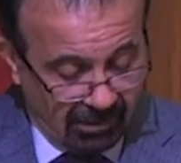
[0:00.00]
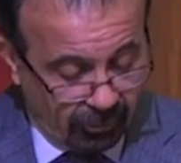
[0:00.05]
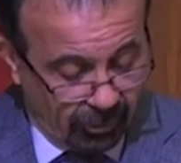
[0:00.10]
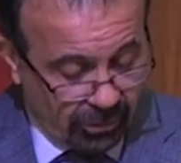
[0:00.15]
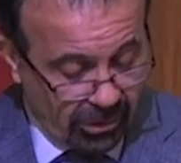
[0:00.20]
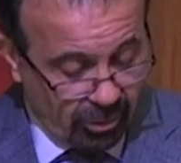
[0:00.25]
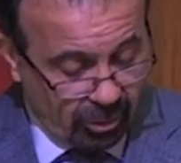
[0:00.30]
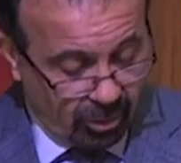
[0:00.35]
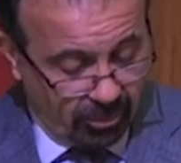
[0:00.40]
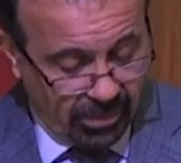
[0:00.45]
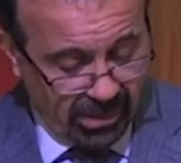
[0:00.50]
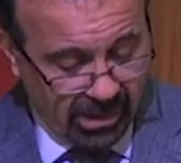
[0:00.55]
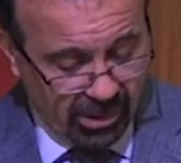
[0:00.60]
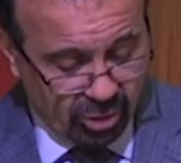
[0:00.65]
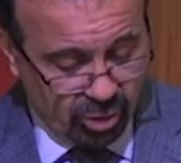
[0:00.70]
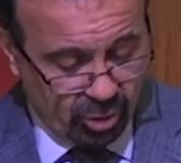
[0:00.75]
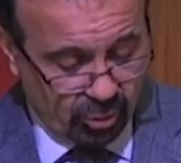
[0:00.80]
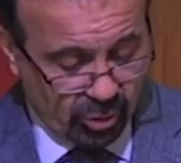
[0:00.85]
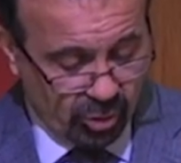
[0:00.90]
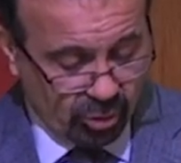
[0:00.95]
For the
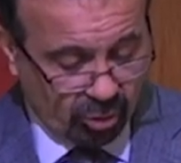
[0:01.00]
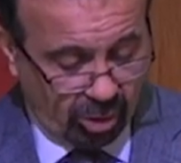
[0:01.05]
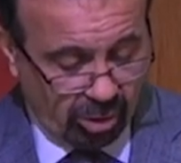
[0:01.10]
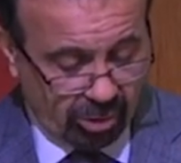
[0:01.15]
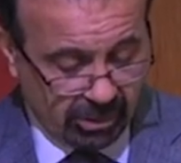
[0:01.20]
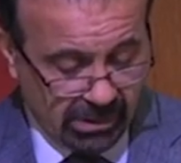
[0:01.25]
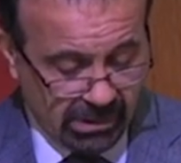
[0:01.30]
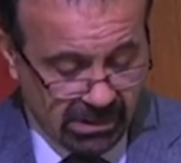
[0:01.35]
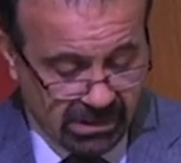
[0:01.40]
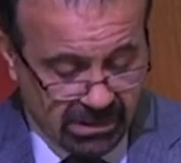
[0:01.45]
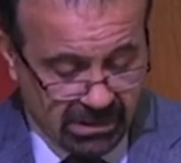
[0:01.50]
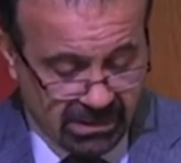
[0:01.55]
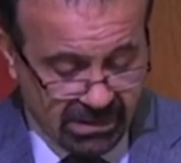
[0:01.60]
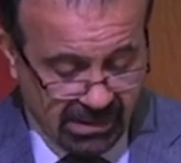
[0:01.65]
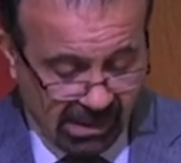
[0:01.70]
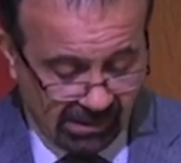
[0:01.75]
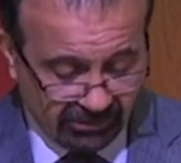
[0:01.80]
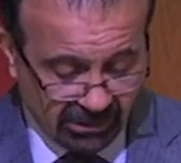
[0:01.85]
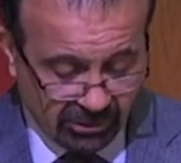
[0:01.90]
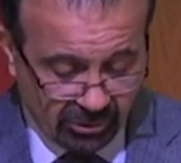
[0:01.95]
European Jewish colonists,
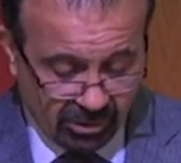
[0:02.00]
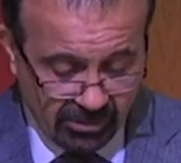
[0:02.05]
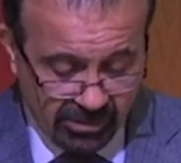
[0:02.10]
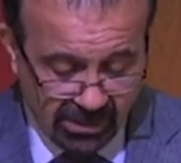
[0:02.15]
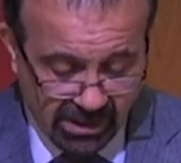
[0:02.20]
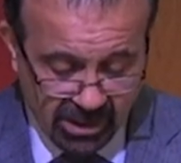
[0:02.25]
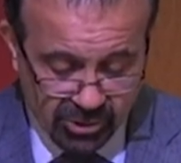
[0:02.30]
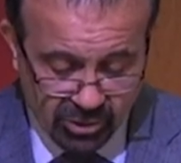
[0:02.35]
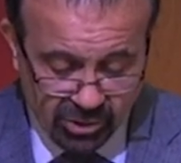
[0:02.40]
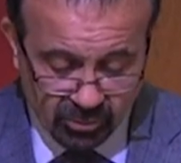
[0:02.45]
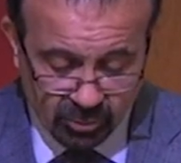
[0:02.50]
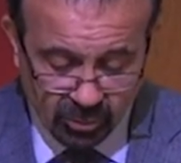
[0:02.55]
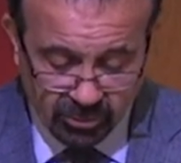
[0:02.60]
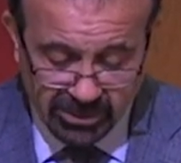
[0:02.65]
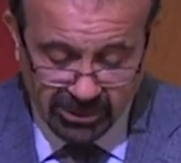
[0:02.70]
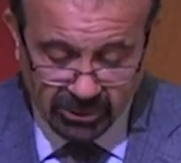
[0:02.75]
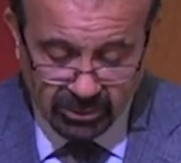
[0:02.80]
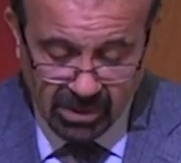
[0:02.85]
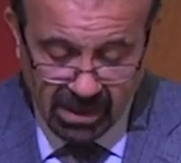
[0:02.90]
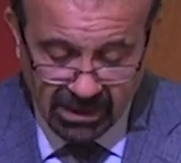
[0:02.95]
self-determination
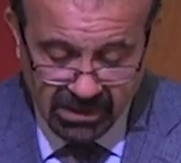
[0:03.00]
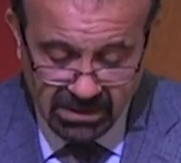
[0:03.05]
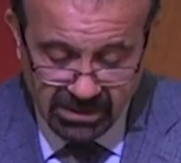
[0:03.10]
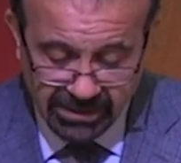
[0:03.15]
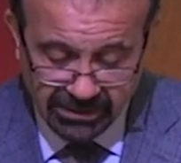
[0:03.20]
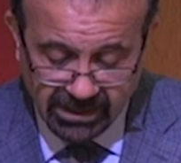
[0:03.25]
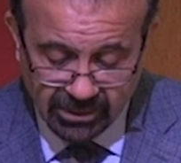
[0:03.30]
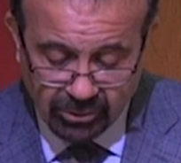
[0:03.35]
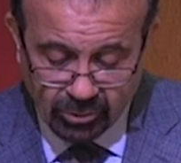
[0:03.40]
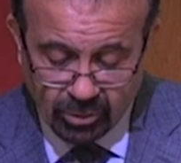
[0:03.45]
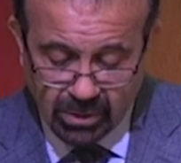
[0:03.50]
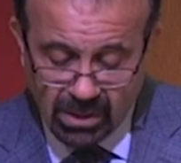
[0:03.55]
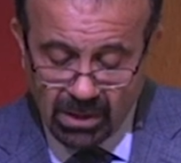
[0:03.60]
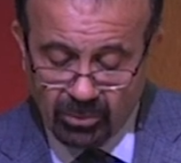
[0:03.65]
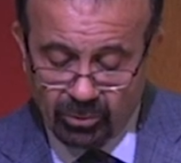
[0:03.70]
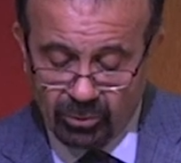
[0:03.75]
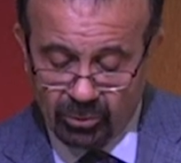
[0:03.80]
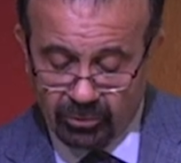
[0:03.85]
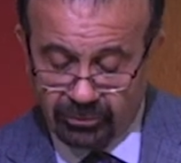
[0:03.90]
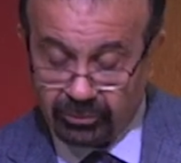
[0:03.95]
would be translated to
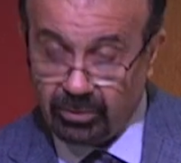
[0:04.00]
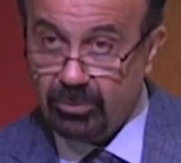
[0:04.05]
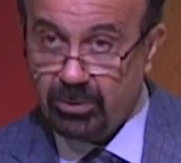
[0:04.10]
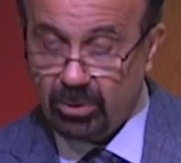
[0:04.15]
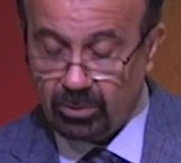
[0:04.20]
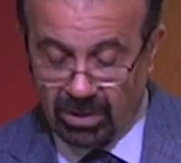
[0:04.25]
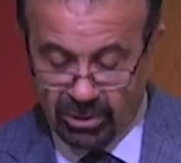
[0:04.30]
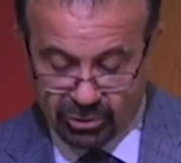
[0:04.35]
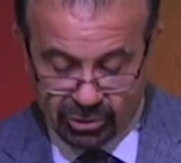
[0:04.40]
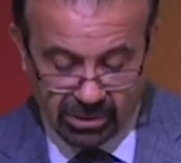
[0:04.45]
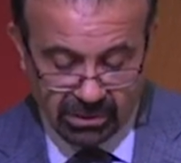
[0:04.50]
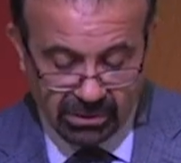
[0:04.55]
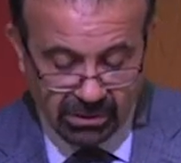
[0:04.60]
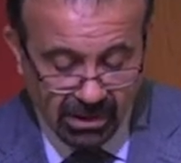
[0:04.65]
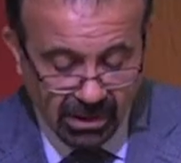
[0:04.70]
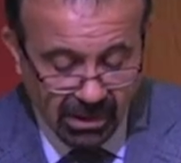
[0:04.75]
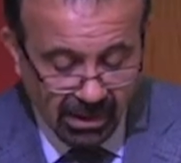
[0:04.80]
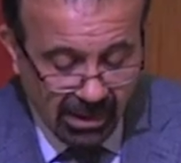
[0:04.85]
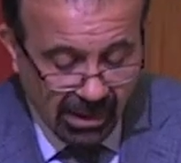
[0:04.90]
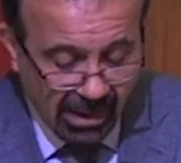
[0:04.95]
Hebrew from the
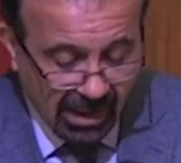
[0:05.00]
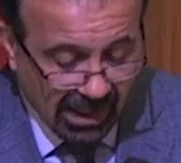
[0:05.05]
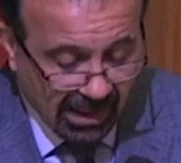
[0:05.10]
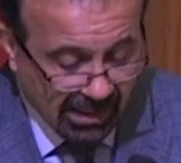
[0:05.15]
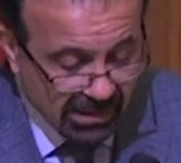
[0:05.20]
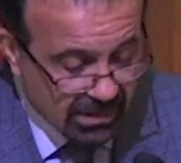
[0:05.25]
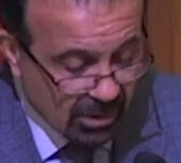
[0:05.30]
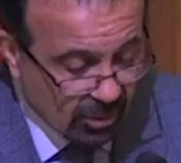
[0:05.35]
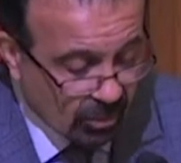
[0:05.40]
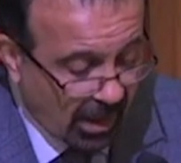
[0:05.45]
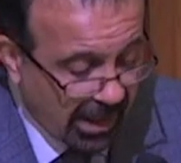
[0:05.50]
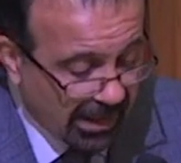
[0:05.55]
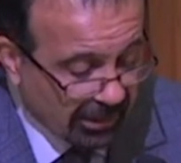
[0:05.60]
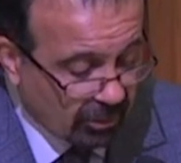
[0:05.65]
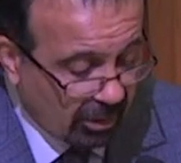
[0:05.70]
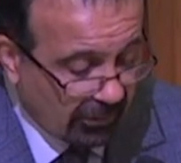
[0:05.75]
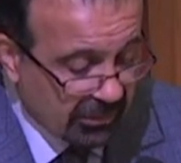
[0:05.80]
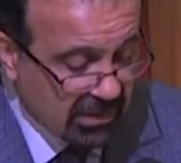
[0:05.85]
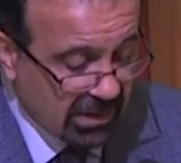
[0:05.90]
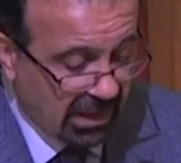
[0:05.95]
Russian as the
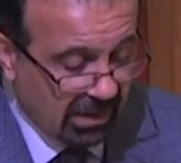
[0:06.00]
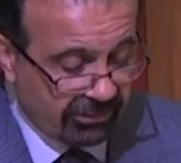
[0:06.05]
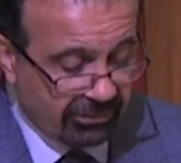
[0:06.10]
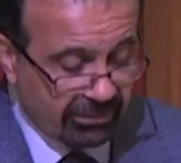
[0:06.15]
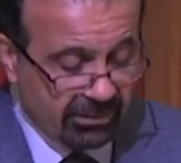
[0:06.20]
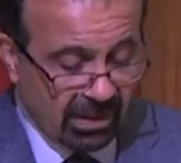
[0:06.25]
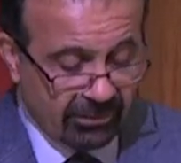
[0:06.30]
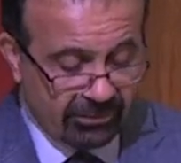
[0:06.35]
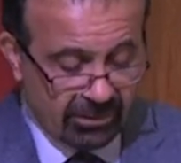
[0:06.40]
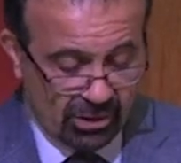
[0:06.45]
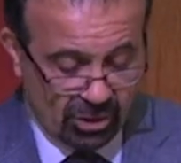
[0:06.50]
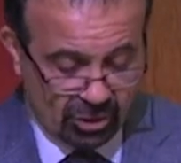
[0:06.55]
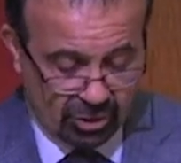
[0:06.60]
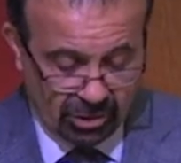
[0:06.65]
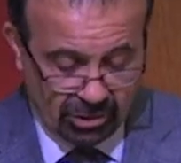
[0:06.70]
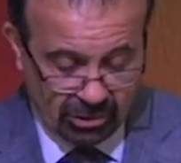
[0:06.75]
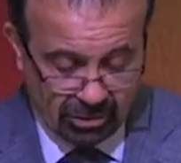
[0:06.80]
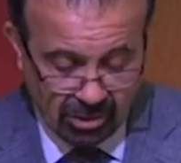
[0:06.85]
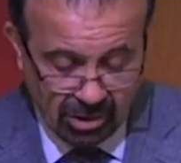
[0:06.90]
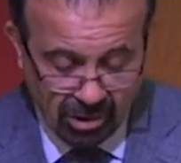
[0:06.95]
right of
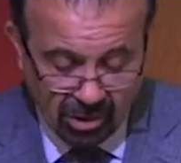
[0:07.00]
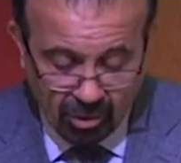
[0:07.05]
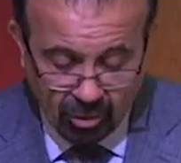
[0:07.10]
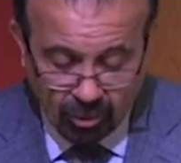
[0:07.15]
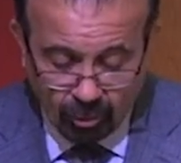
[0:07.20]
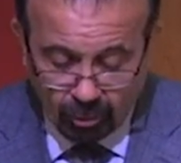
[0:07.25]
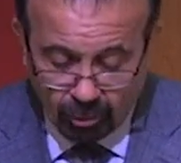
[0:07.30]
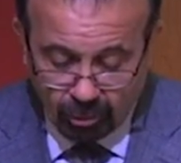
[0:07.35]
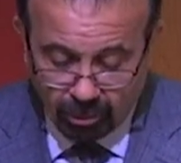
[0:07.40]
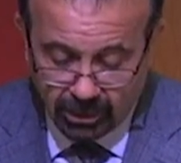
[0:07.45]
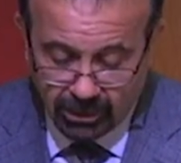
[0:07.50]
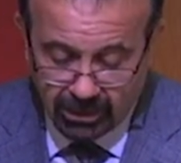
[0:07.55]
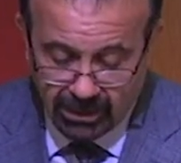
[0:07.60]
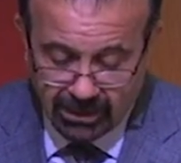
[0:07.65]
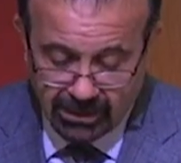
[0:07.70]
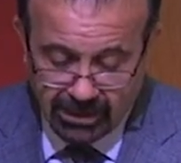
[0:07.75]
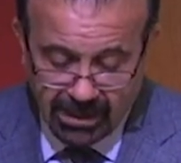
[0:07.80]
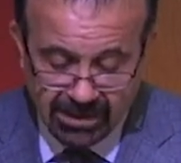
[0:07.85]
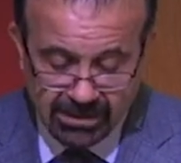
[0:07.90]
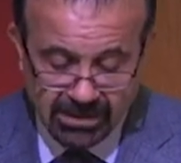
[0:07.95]
self-definition,
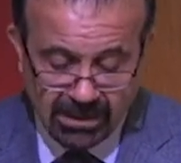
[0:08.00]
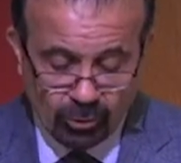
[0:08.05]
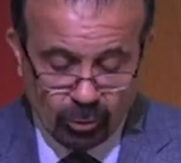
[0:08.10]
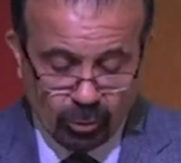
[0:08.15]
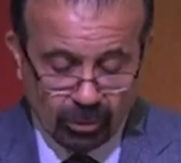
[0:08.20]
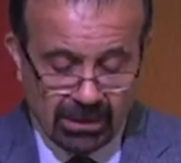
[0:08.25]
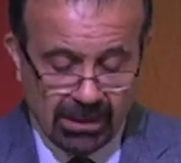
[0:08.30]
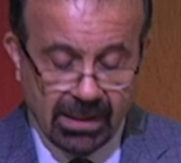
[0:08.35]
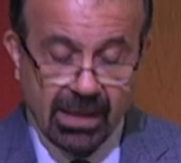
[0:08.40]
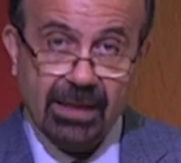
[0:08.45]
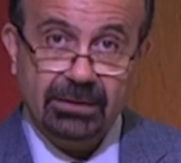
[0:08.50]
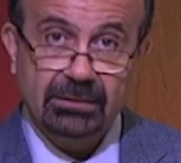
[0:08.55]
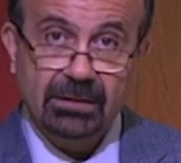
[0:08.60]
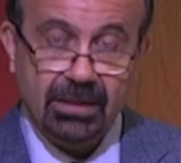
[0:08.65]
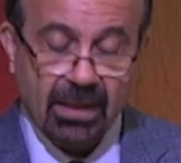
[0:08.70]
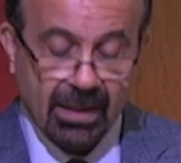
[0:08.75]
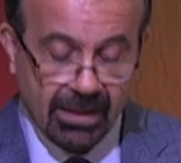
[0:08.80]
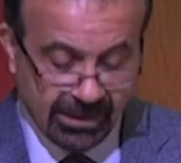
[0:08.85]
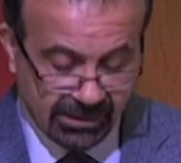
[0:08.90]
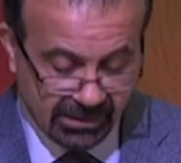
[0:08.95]
or hazechut
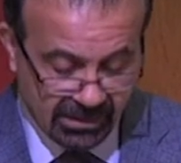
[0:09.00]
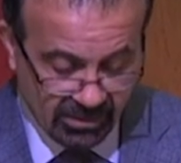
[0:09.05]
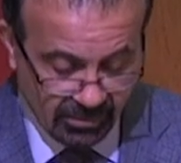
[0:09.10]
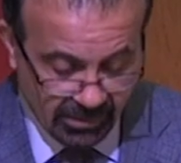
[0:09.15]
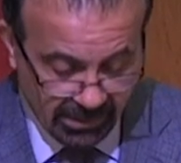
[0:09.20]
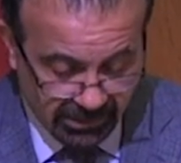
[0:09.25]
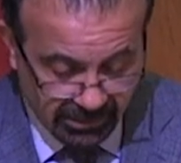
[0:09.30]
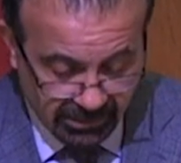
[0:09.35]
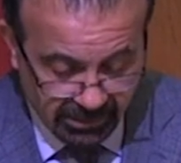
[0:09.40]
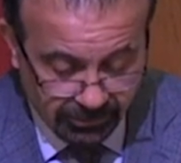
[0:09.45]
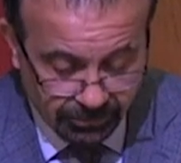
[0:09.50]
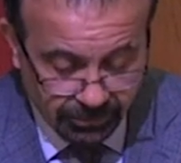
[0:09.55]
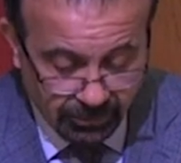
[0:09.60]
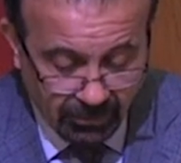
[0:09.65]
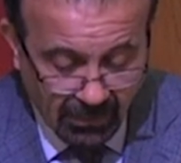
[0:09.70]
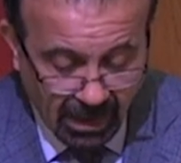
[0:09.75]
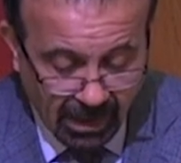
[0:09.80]
lehagdara atzmit.